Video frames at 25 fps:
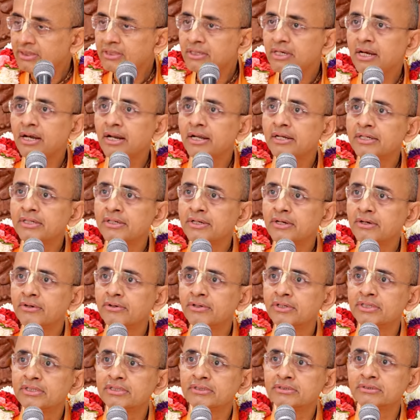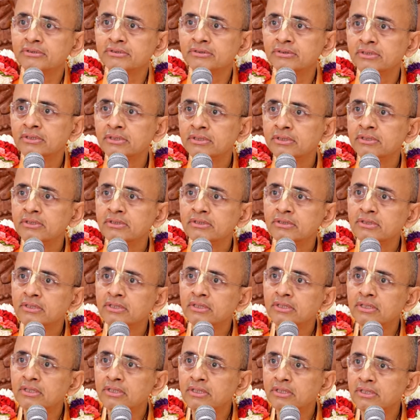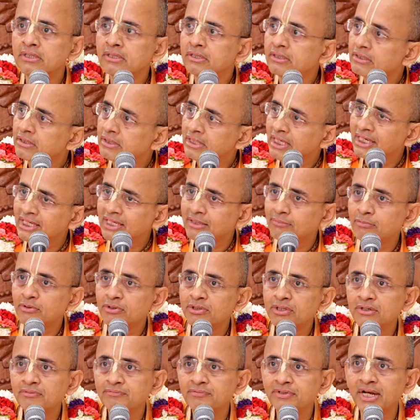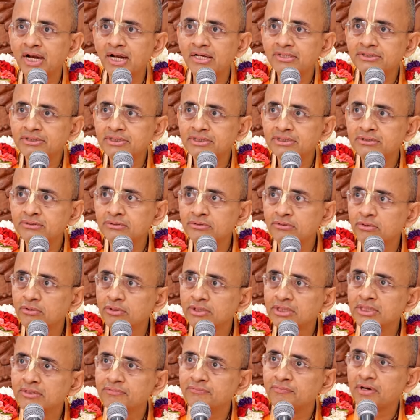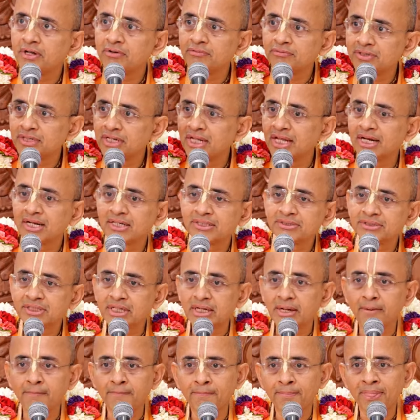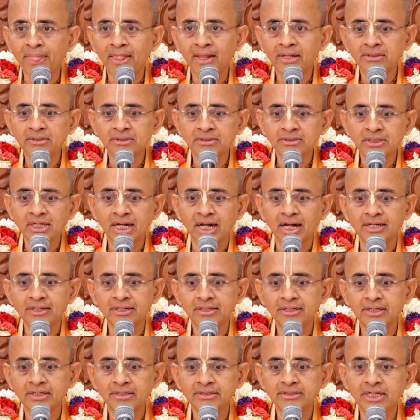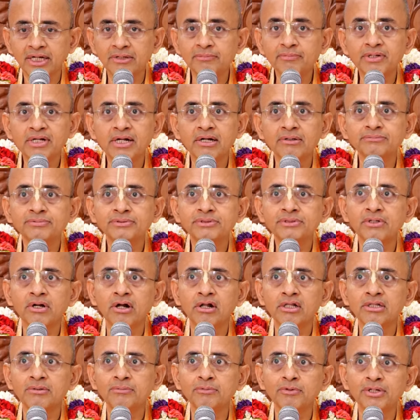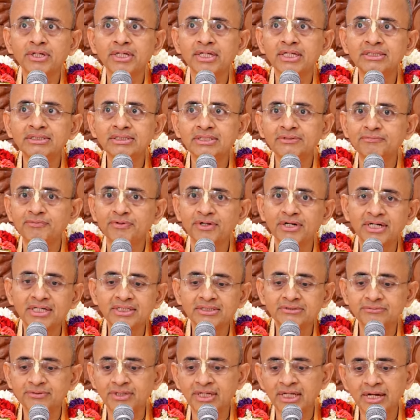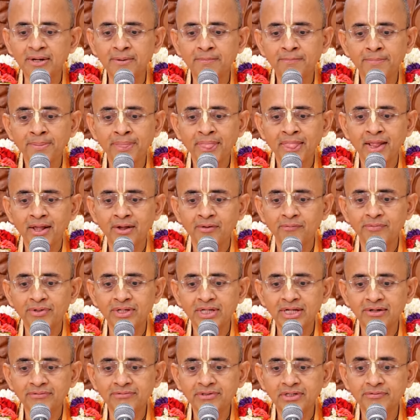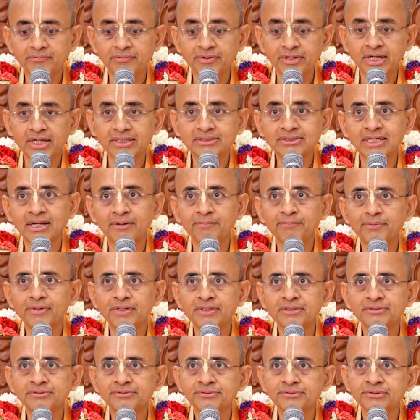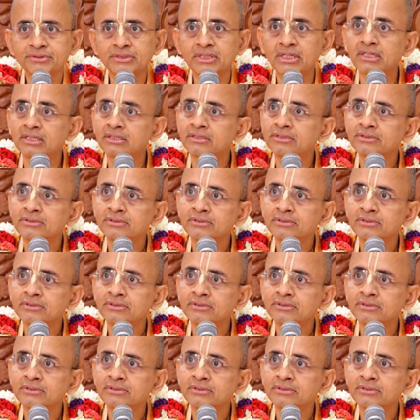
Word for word: it, it requires a uh, great amount of energy to go in the forward direction. And uh, that becomes all the more easy for us when we have living examples.